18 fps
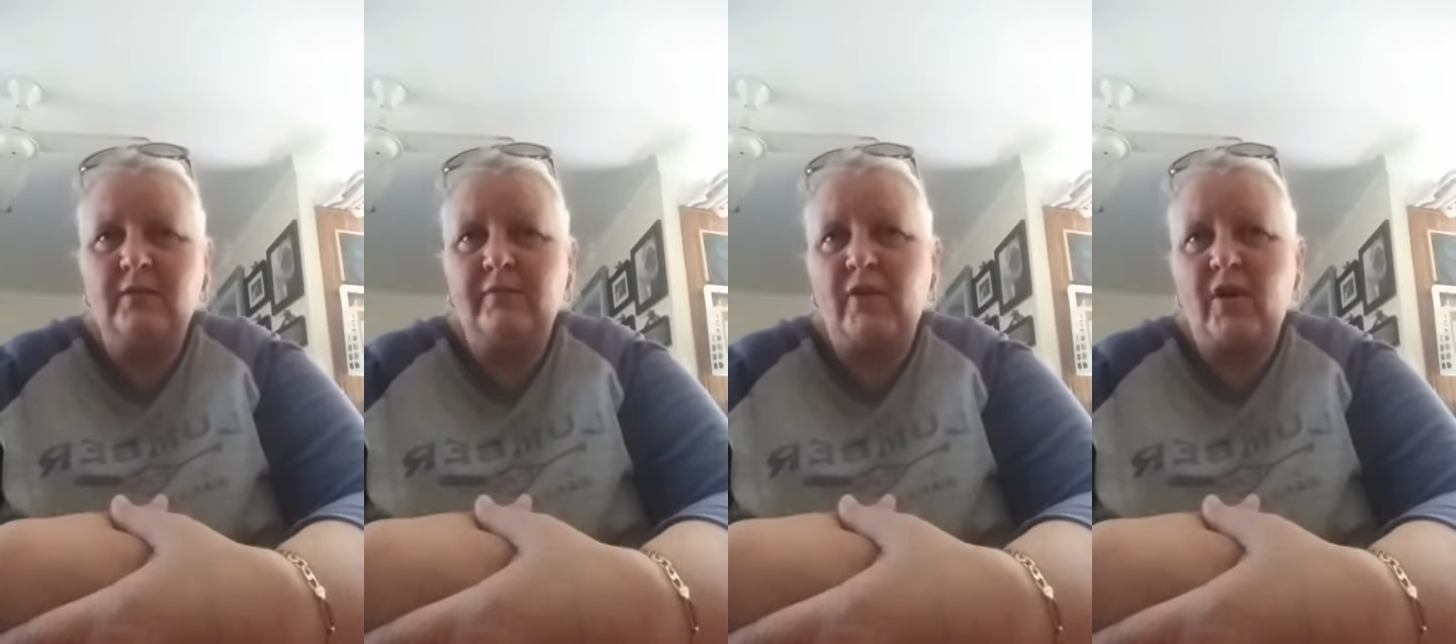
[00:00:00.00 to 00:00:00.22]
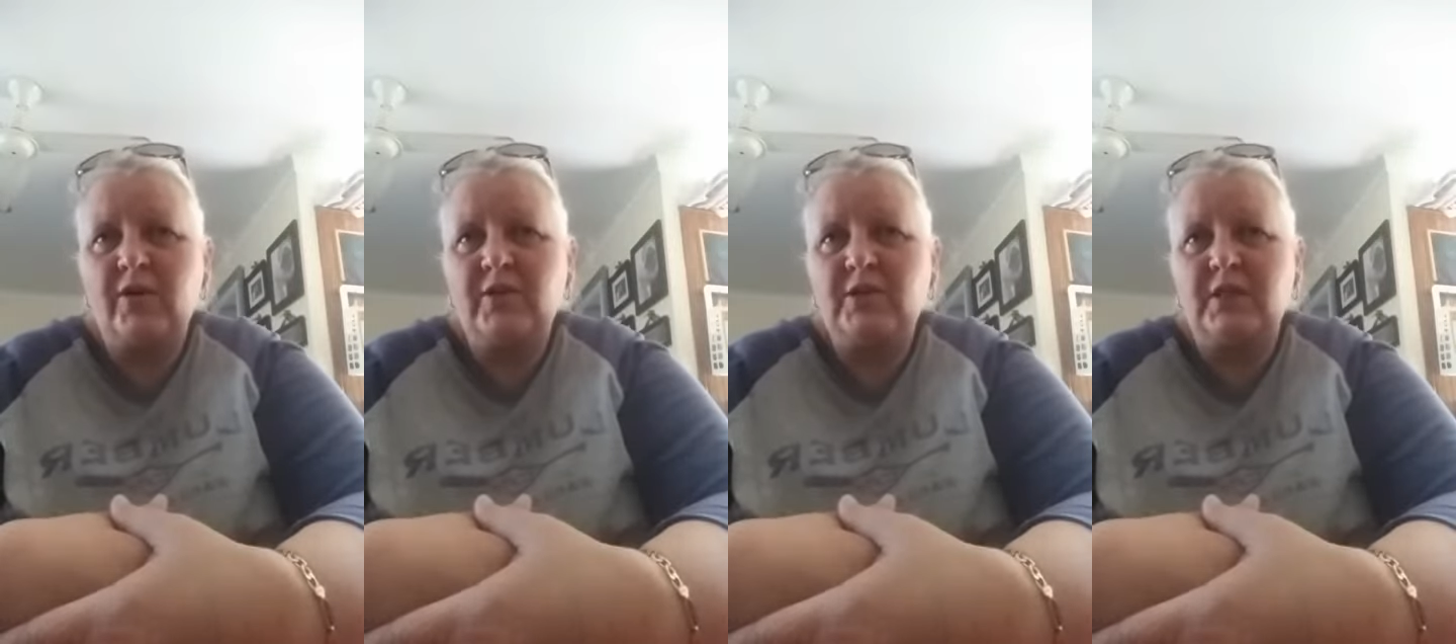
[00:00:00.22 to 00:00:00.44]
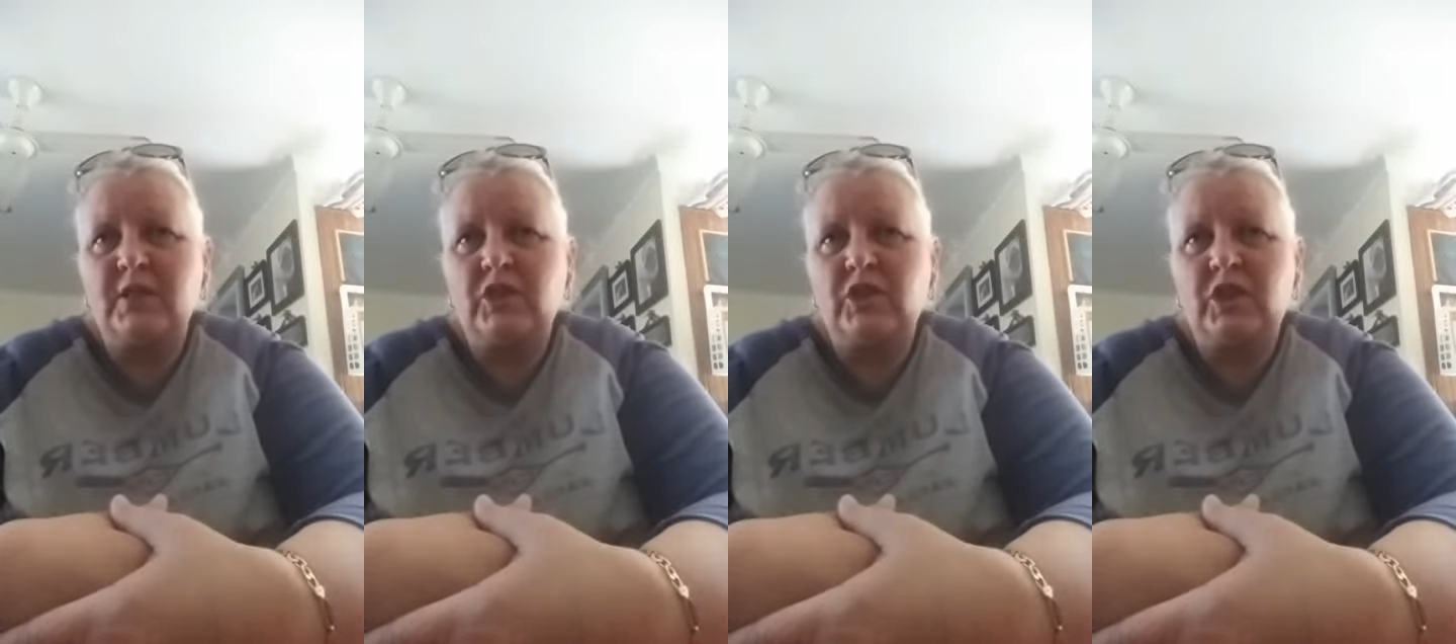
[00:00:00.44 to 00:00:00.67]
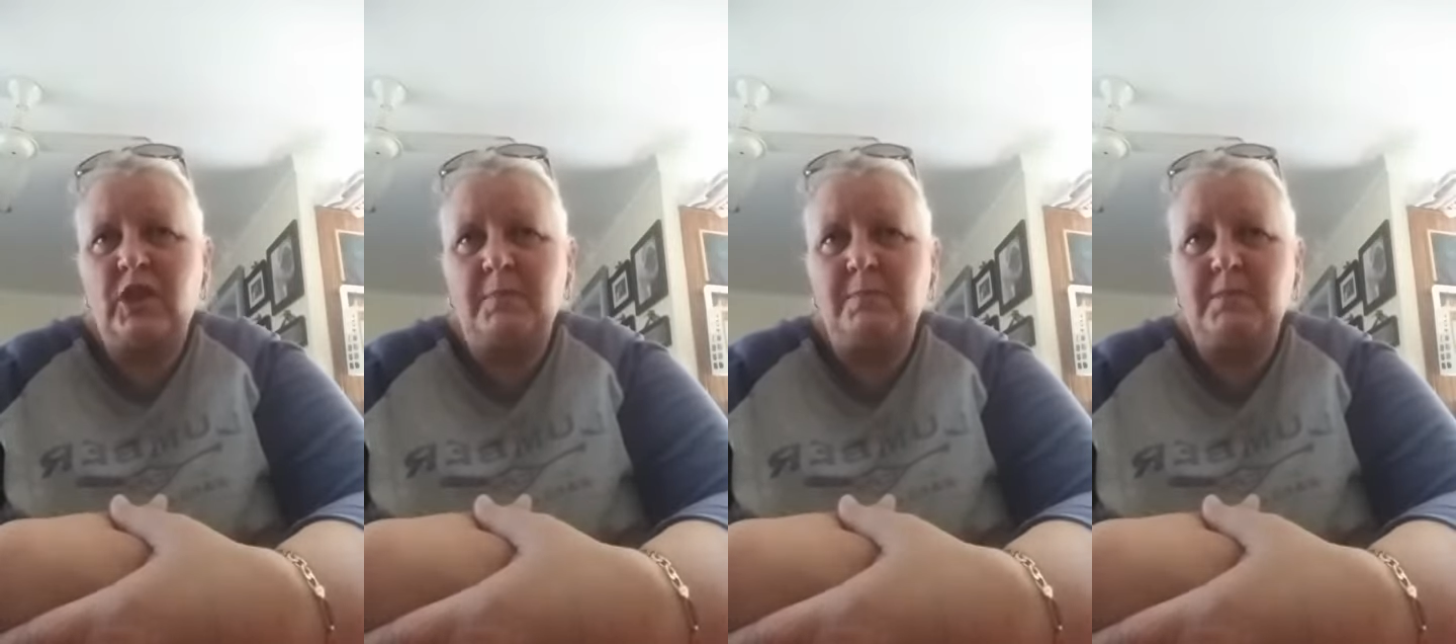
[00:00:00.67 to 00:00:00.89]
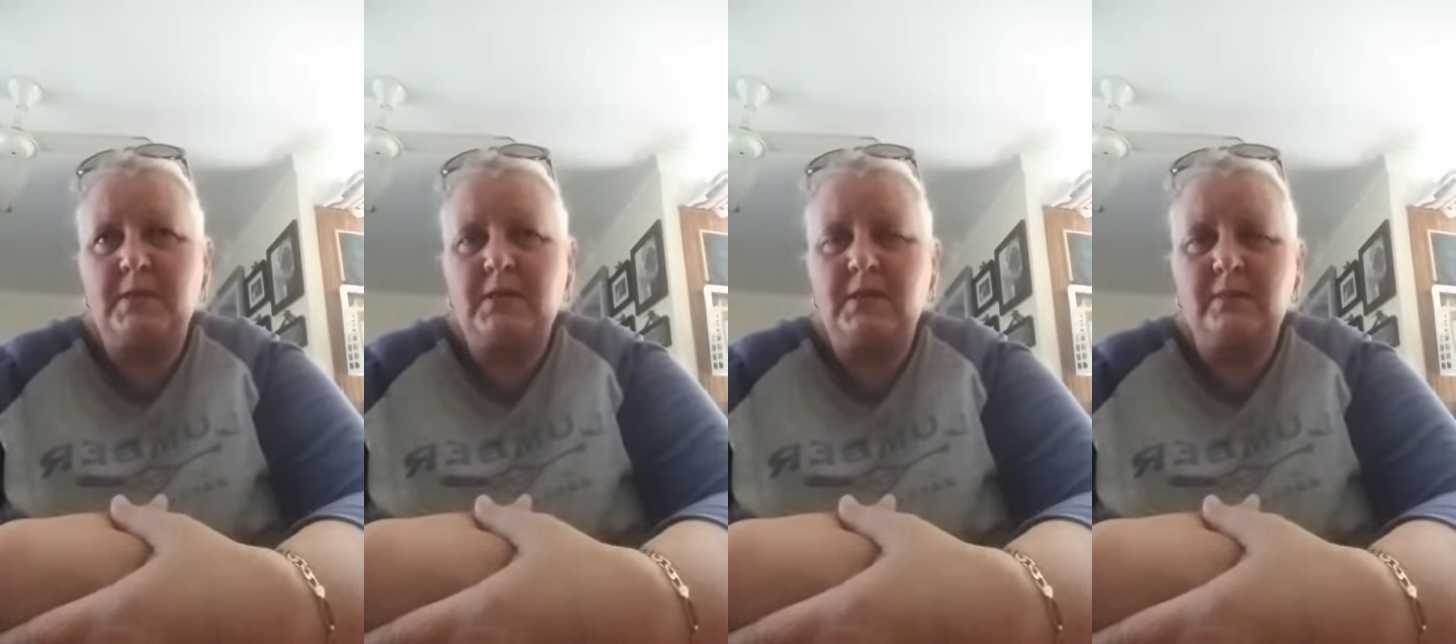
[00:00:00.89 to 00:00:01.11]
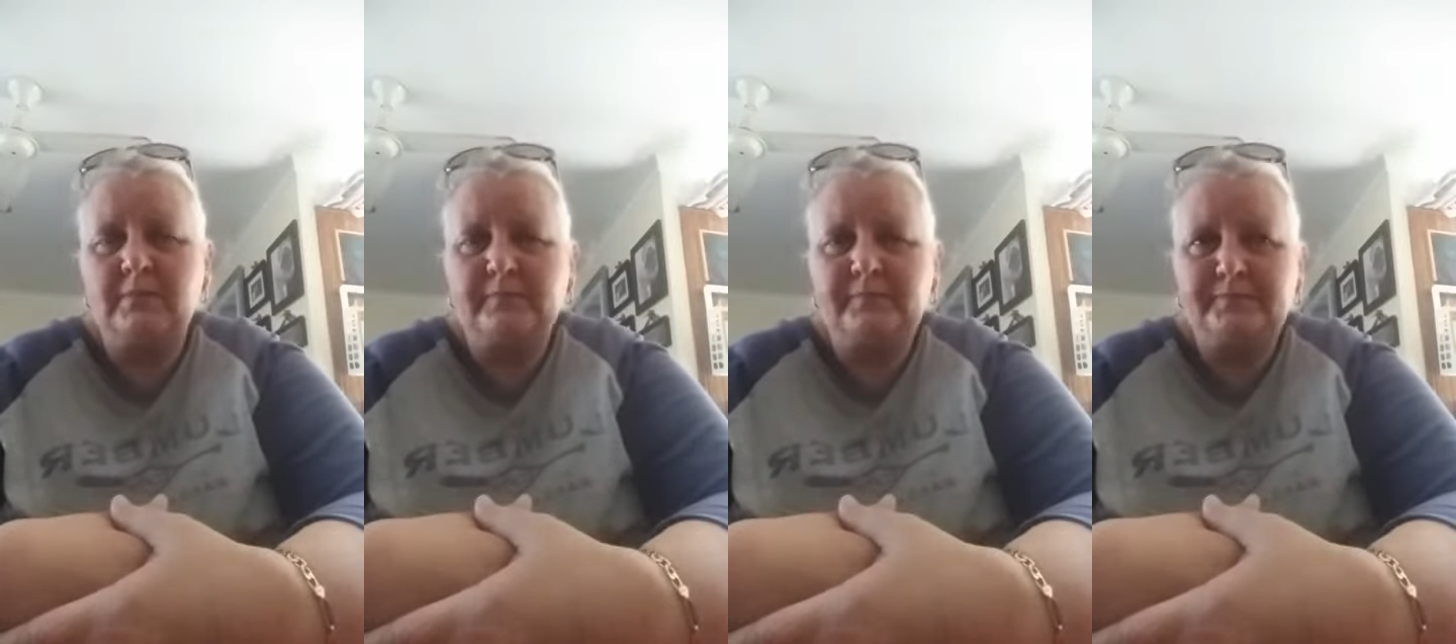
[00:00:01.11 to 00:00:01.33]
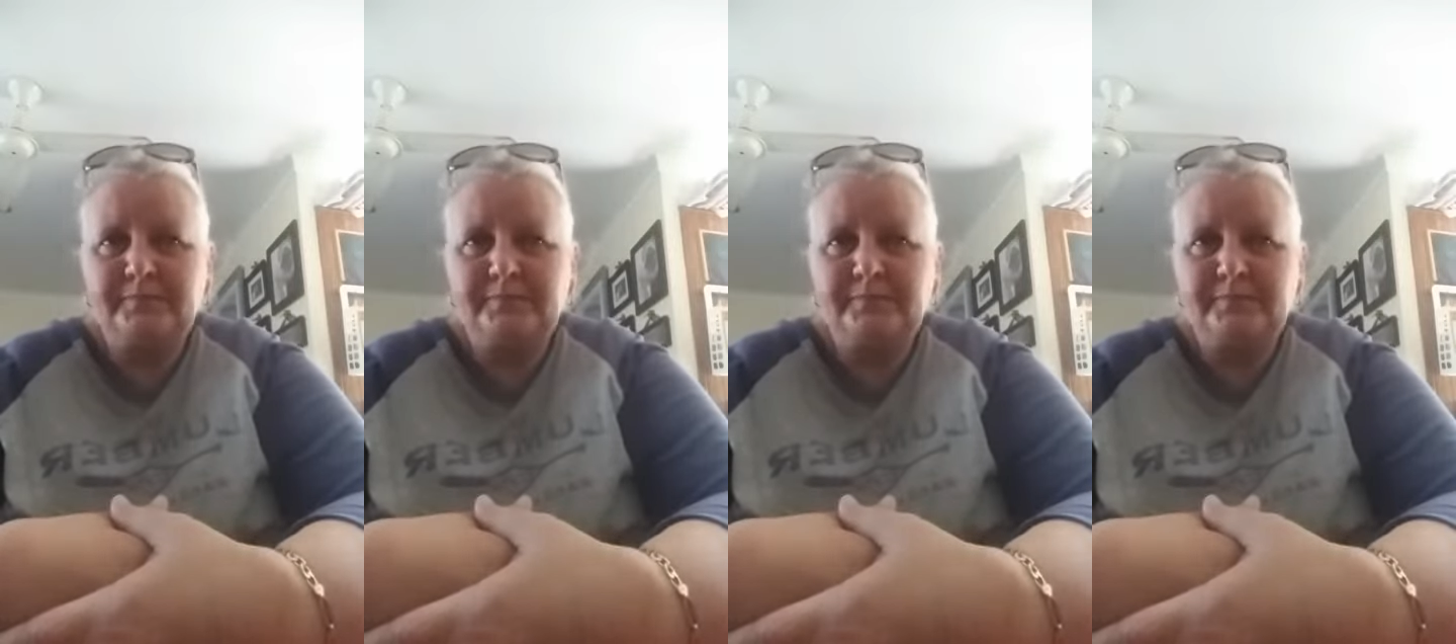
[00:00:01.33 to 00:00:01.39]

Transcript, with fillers: frozen chips